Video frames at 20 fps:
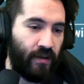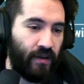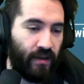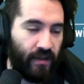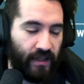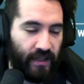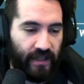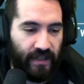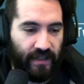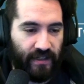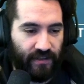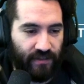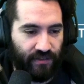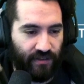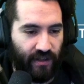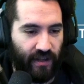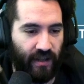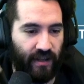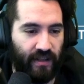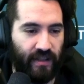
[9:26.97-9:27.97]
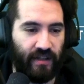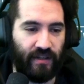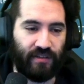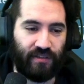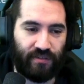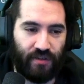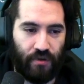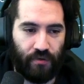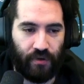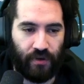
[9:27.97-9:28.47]
It is
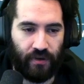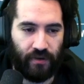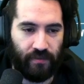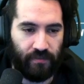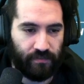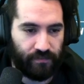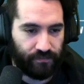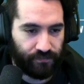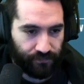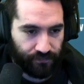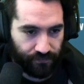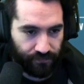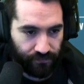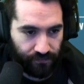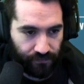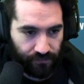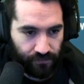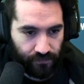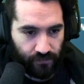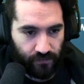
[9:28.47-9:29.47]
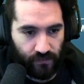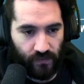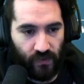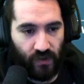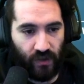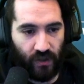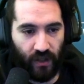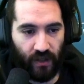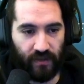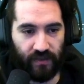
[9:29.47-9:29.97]
so good.
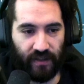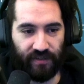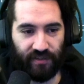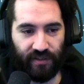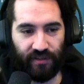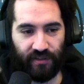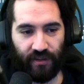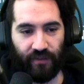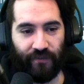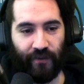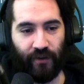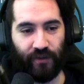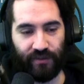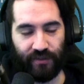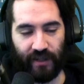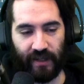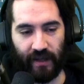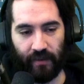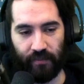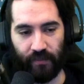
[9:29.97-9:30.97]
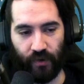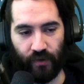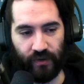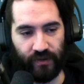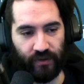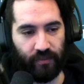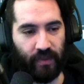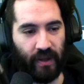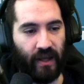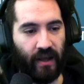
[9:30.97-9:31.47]
This is the first thing I'm going
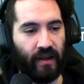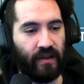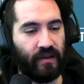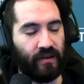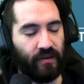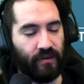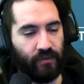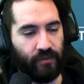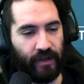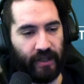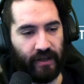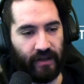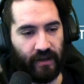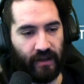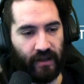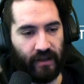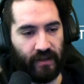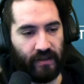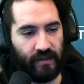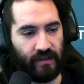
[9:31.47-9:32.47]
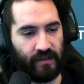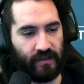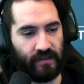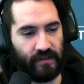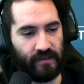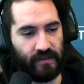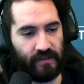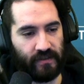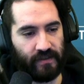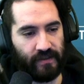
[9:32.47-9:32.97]
to buy when
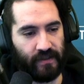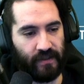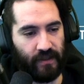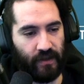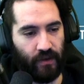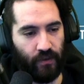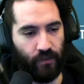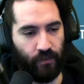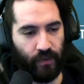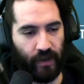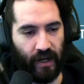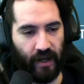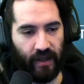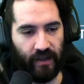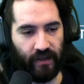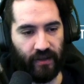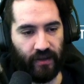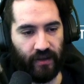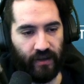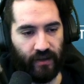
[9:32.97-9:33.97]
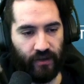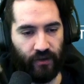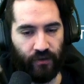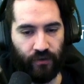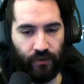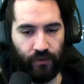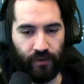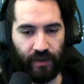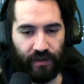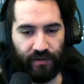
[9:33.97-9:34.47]
I
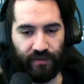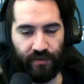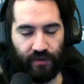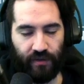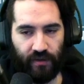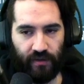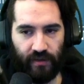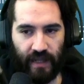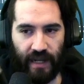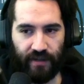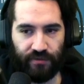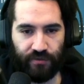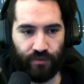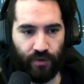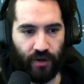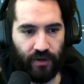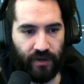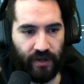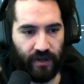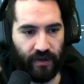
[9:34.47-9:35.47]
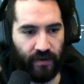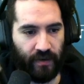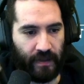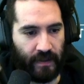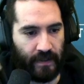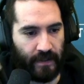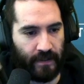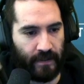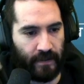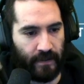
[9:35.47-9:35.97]
do this last run here.
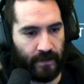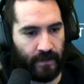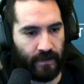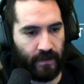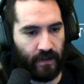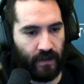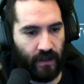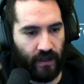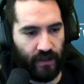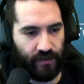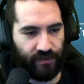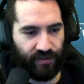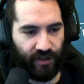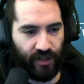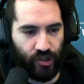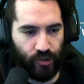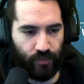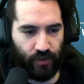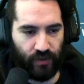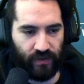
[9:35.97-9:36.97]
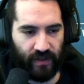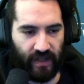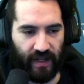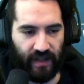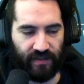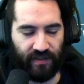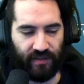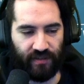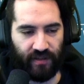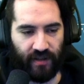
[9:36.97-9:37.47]
Insatiable
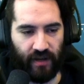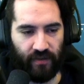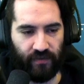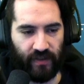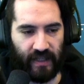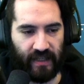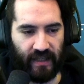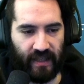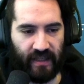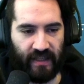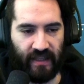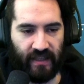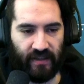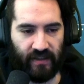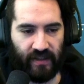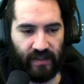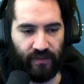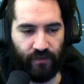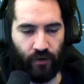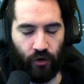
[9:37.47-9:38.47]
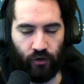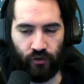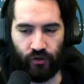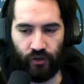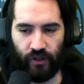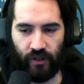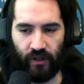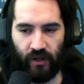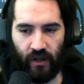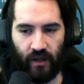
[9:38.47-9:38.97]
Dance is kind of like a healing
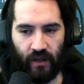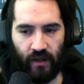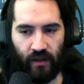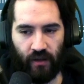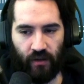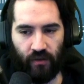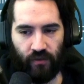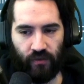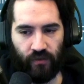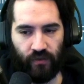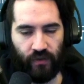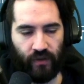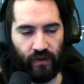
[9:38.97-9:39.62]
version of